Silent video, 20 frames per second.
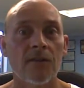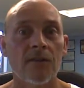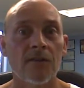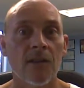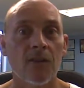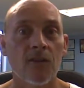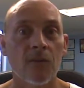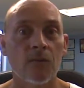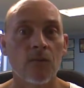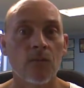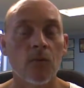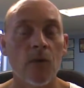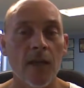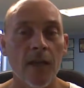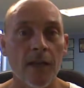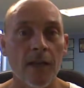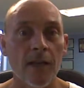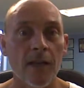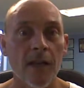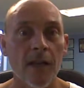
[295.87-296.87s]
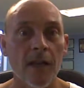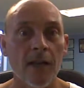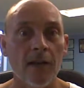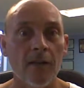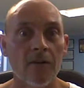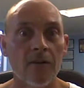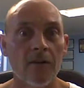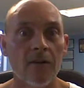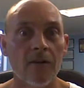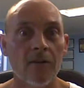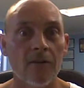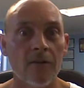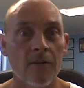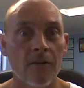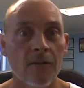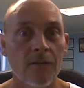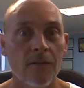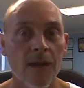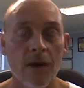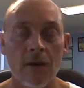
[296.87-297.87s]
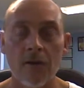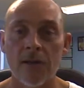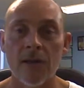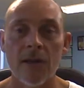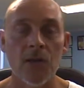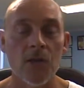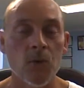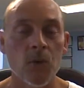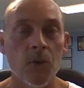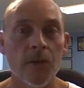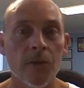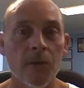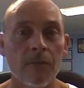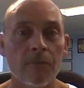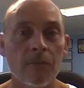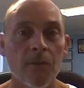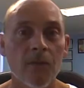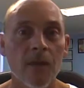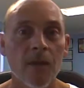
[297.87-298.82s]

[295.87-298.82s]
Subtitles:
you put in, and I've thoroughly enjoyed it,